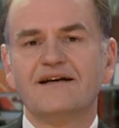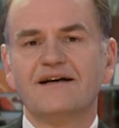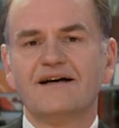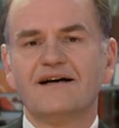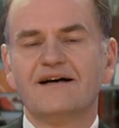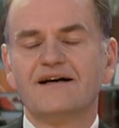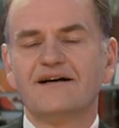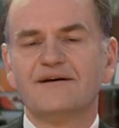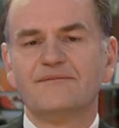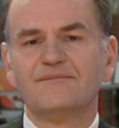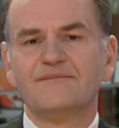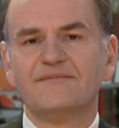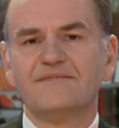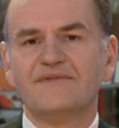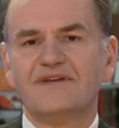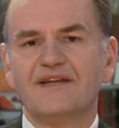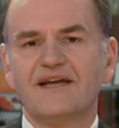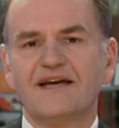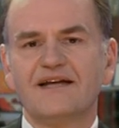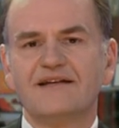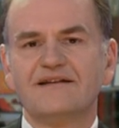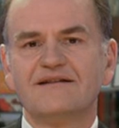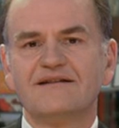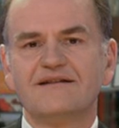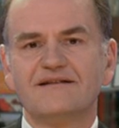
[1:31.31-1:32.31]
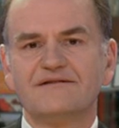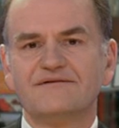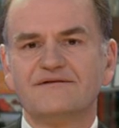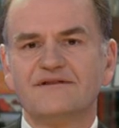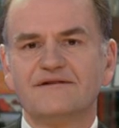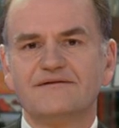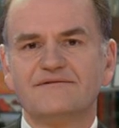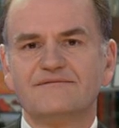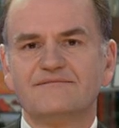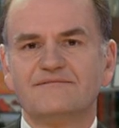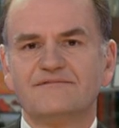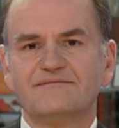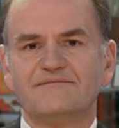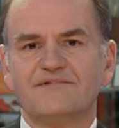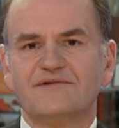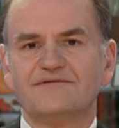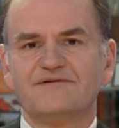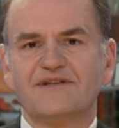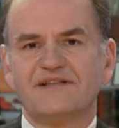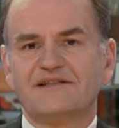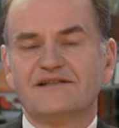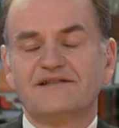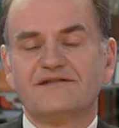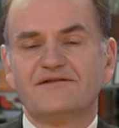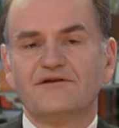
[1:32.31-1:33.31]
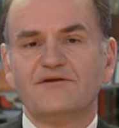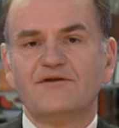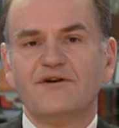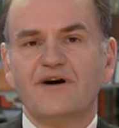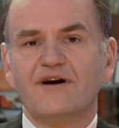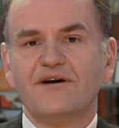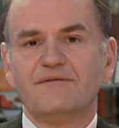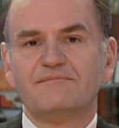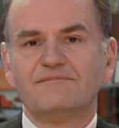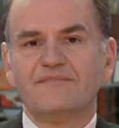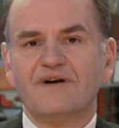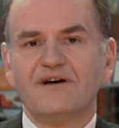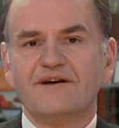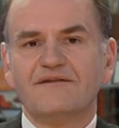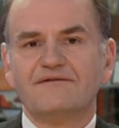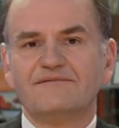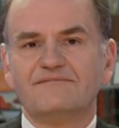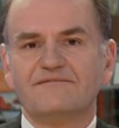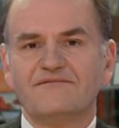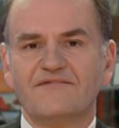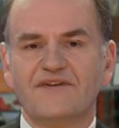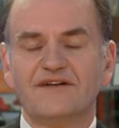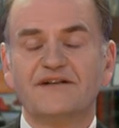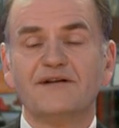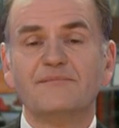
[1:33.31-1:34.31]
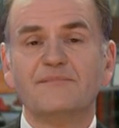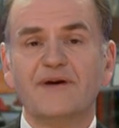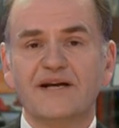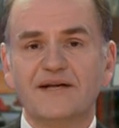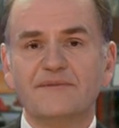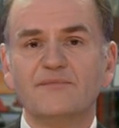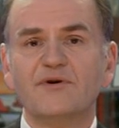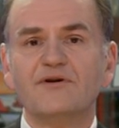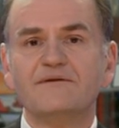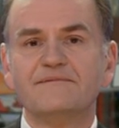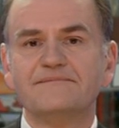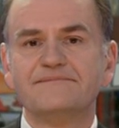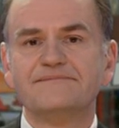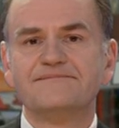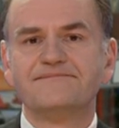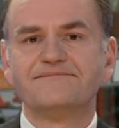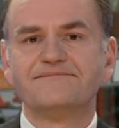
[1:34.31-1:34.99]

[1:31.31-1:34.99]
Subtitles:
then the risks are very minimal.